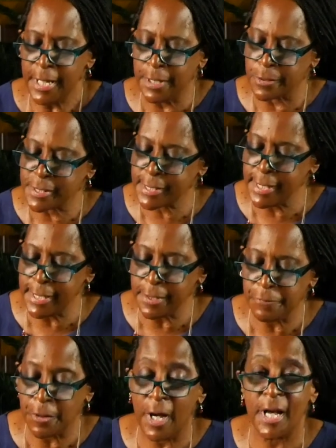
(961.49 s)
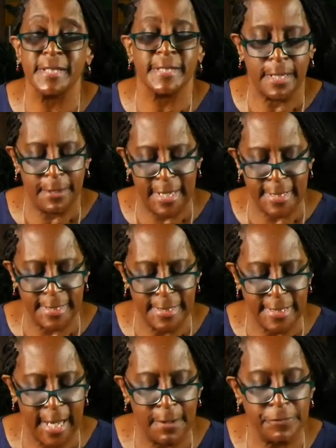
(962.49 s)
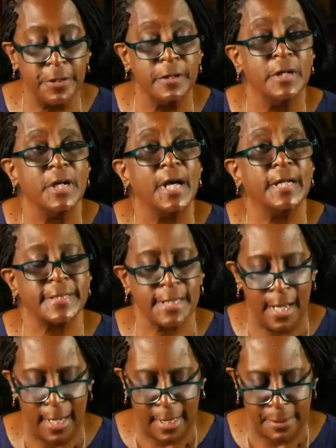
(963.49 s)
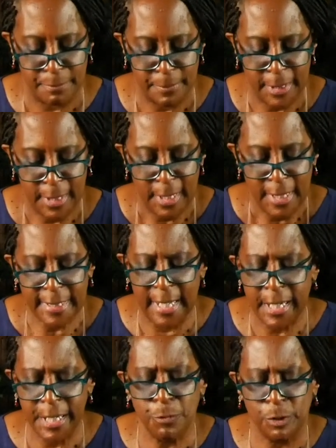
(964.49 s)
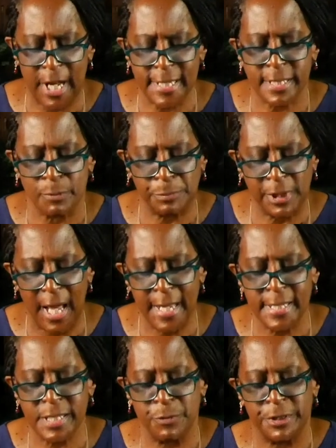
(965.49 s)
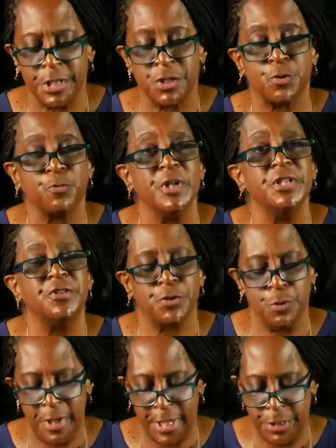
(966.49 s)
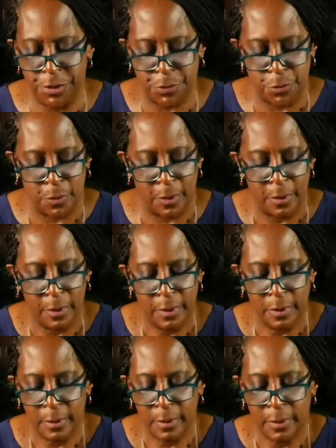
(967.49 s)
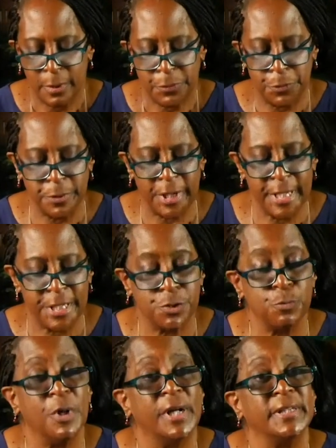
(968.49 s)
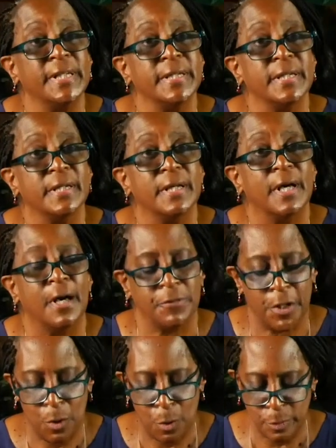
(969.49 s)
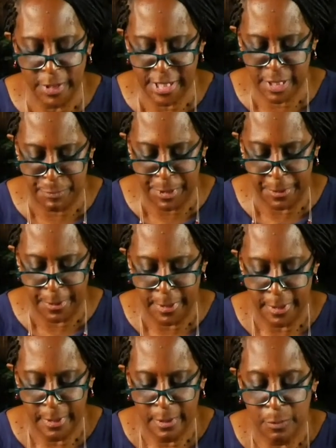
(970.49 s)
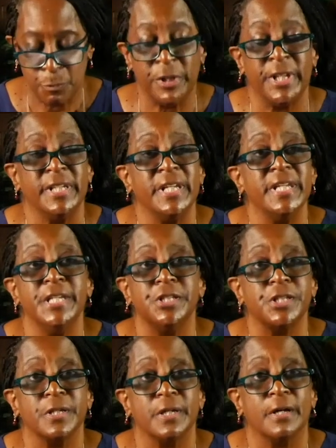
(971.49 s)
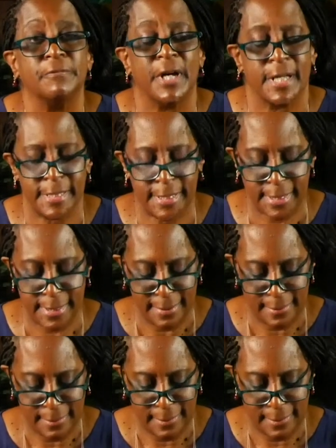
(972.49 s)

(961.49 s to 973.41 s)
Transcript: interceding for us, there is never a time that He will not supply us with the strength to endure through the indwelling of the Holy Spirit within each of us.